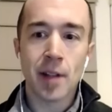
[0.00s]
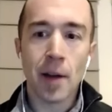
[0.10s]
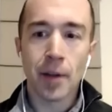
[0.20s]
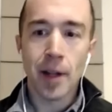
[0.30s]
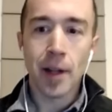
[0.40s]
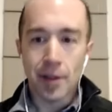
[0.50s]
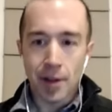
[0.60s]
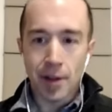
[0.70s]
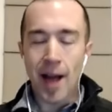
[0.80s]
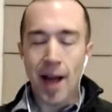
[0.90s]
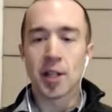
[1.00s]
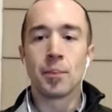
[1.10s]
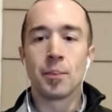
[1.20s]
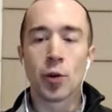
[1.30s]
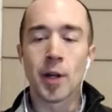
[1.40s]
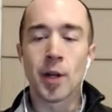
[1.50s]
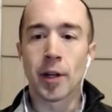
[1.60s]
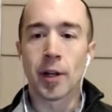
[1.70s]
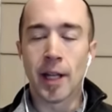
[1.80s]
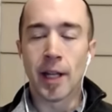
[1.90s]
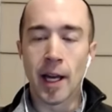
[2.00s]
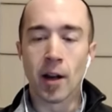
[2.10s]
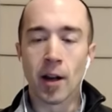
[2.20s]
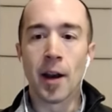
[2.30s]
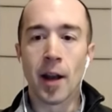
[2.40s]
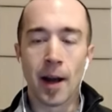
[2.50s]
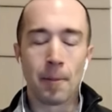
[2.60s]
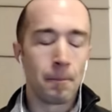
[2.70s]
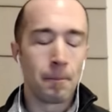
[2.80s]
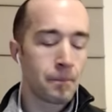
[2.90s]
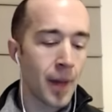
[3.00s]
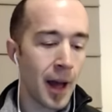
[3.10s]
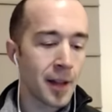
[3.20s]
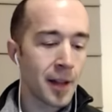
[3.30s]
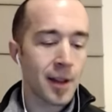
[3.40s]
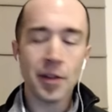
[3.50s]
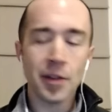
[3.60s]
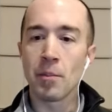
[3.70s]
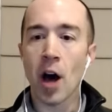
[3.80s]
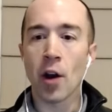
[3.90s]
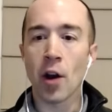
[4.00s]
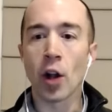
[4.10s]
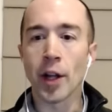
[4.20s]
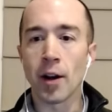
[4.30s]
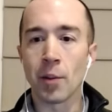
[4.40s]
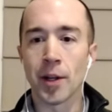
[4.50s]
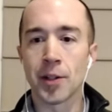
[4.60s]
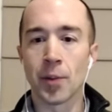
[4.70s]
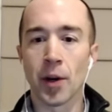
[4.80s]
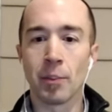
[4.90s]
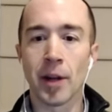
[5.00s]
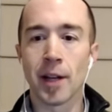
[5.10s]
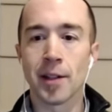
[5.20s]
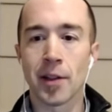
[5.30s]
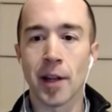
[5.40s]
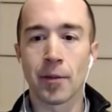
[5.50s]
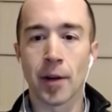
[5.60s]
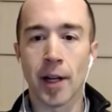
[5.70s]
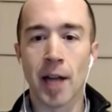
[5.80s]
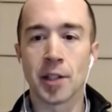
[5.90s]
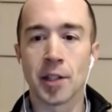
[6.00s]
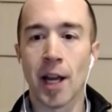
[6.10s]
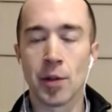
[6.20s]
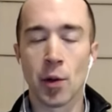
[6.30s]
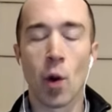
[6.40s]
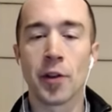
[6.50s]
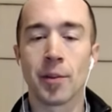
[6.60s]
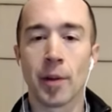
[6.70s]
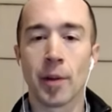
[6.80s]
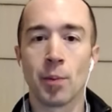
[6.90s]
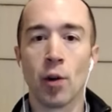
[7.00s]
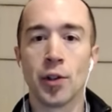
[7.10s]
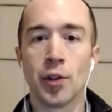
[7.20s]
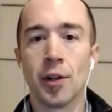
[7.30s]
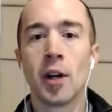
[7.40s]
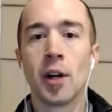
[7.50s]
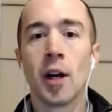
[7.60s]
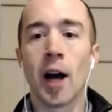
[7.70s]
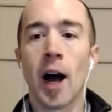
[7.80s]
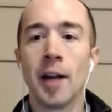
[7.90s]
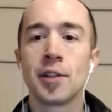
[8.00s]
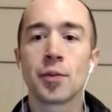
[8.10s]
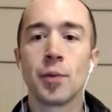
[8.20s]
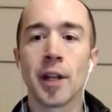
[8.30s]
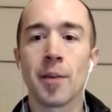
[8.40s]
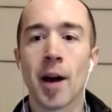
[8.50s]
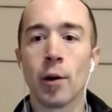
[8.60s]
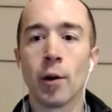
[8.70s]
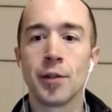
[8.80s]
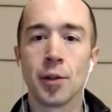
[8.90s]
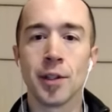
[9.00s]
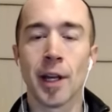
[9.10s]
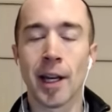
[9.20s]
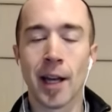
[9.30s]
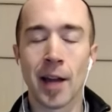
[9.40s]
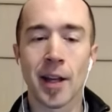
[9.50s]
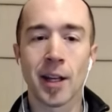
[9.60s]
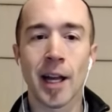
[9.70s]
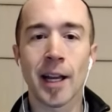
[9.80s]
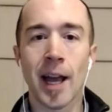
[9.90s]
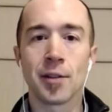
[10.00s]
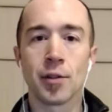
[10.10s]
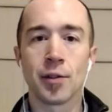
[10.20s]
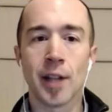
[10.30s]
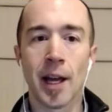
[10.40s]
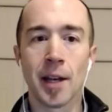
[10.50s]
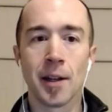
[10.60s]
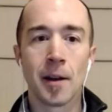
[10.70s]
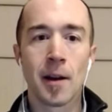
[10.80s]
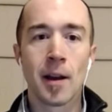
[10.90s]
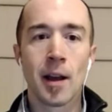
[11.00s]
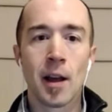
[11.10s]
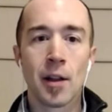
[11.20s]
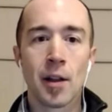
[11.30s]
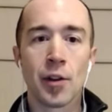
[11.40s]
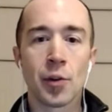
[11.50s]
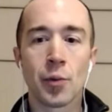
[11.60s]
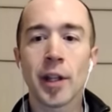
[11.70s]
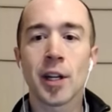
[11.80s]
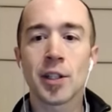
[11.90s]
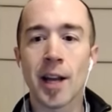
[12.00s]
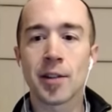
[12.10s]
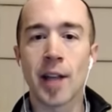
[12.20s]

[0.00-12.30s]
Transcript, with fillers: definitely the matchup most people are going to be keying on. Um, uh, it's not that I'm not all in on Pittsburgh because I think for cash games, you want some exposure. Uh, it's just really a matter of choosing. And I think, like Andrew said, there's a really good chance